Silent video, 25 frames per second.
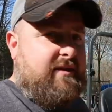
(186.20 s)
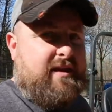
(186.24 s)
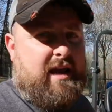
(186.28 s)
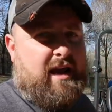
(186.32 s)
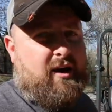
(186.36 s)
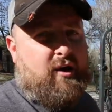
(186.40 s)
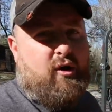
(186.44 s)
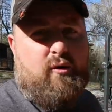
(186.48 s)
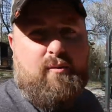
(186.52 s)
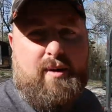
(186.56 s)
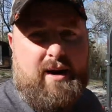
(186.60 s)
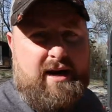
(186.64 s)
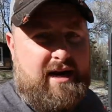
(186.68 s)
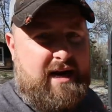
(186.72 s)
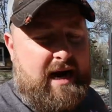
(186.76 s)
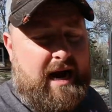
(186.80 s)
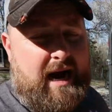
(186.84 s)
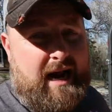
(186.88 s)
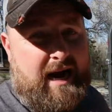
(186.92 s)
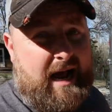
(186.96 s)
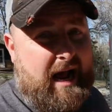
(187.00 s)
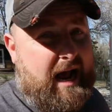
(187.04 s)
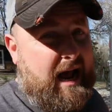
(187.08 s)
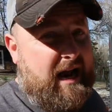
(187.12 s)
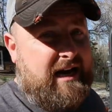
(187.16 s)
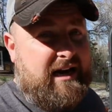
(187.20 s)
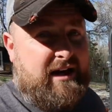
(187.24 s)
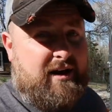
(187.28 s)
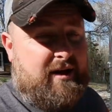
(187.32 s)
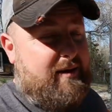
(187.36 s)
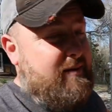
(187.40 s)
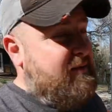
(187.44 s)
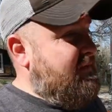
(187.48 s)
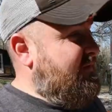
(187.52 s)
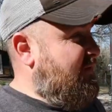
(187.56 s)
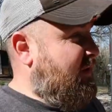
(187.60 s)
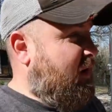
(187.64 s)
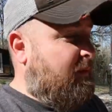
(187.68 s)
that, oh my God, I got,
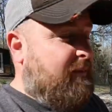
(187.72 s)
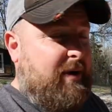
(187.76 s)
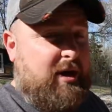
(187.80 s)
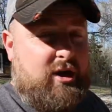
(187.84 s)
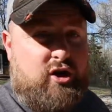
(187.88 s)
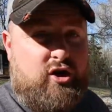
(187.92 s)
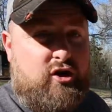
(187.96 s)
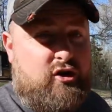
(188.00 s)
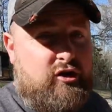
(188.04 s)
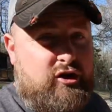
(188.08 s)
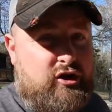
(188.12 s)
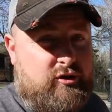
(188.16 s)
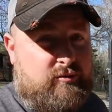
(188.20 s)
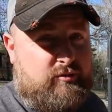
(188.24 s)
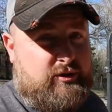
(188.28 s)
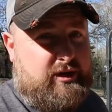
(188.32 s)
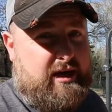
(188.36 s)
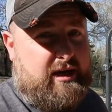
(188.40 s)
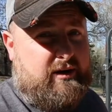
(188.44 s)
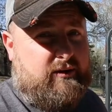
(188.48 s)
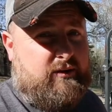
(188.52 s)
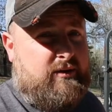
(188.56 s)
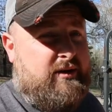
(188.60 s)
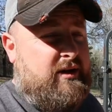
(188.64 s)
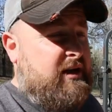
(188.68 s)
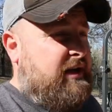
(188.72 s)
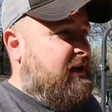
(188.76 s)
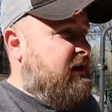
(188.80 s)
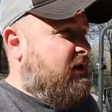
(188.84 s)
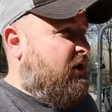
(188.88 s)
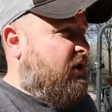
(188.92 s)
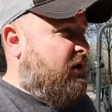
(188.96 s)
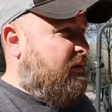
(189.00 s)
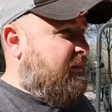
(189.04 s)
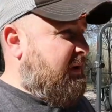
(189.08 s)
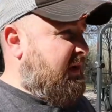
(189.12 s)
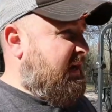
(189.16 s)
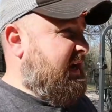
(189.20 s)
even on my YouTube channel,
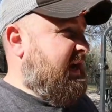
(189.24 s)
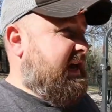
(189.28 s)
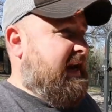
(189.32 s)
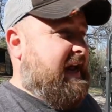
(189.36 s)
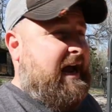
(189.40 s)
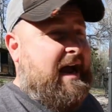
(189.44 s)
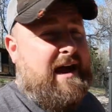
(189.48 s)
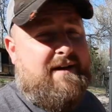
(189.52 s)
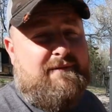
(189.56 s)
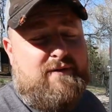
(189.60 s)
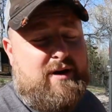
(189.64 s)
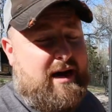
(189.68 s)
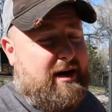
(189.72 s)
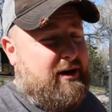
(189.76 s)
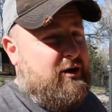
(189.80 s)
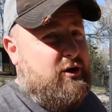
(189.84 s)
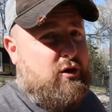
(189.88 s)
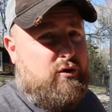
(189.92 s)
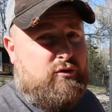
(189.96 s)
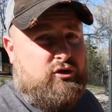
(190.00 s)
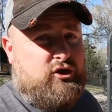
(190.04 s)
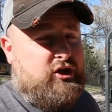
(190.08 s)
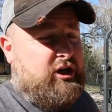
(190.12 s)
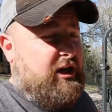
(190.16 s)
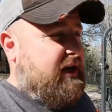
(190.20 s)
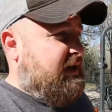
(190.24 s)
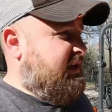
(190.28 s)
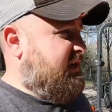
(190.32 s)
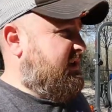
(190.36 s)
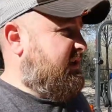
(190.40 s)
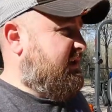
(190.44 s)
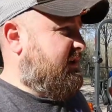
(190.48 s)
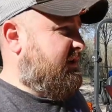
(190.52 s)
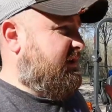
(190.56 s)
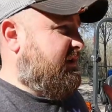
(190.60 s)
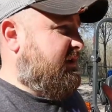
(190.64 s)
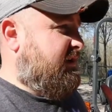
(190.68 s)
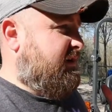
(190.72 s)
oh my God, I've got to go check
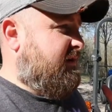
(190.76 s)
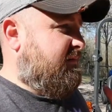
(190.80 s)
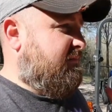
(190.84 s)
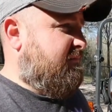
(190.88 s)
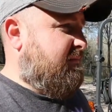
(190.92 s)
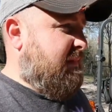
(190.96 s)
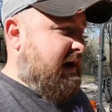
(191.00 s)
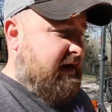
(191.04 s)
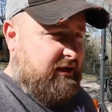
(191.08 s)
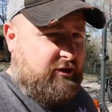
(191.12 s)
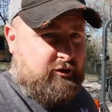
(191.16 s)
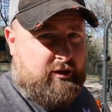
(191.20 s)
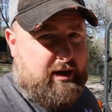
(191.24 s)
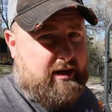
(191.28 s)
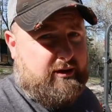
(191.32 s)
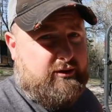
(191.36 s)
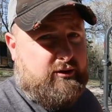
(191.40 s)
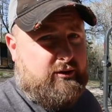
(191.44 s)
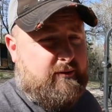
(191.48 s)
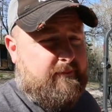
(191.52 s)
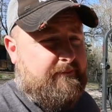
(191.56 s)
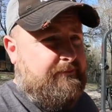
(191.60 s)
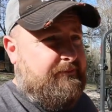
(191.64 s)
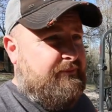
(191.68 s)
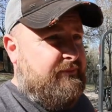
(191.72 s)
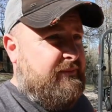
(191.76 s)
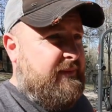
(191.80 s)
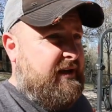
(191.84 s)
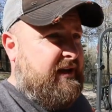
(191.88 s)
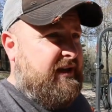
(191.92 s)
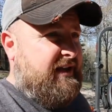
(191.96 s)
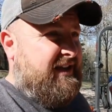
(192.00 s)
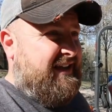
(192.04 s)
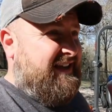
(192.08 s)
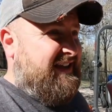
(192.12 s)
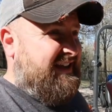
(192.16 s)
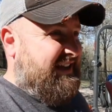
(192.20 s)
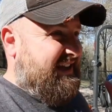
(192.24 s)
my tractor.
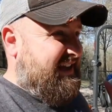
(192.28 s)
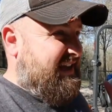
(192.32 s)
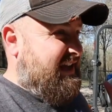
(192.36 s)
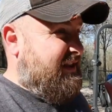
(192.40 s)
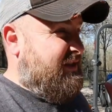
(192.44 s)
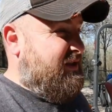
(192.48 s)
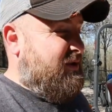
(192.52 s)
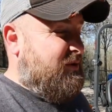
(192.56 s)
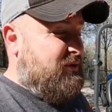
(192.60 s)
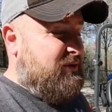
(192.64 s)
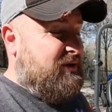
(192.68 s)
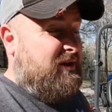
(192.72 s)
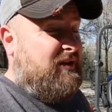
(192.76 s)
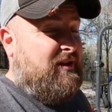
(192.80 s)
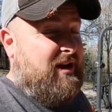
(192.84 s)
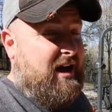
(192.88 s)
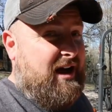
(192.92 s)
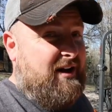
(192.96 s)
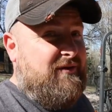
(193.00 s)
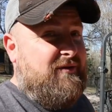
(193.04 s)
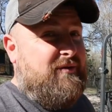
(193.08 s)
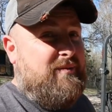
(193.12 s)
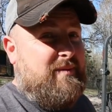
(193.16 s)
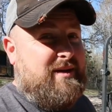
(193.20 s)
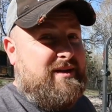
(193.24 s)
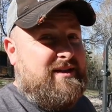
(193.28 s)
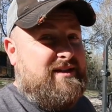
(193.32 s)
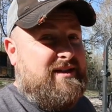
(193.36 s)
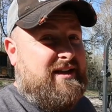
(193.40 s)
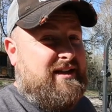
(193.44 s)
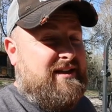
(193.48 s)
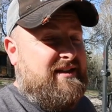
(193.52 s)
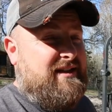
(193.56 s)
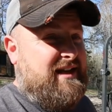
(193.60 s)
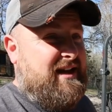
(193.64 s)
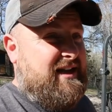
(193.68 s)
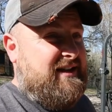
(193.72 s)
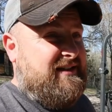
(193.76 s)
And there was a lot of them that
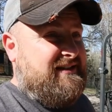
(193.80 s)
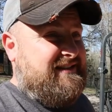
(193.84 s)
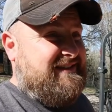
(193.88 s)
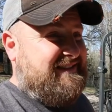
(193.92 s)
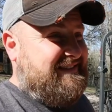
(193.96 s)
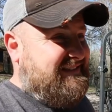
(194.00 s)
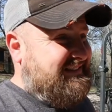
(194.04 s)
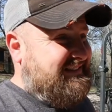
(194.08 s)
said that,